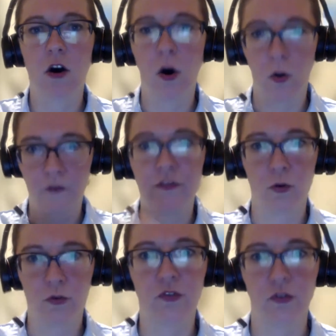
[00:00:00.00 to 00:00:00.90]
all of mm-hmm.
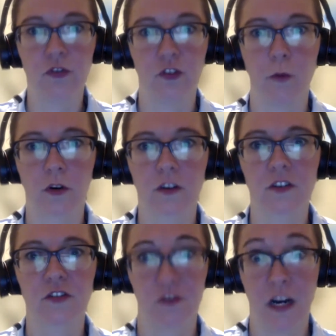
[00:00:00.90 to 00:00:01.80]
those
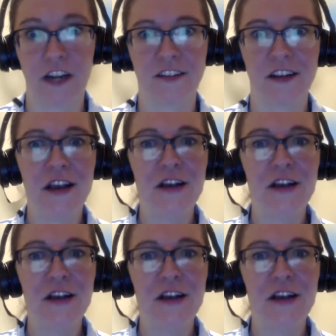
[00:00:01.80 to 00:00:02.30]
supporters, right?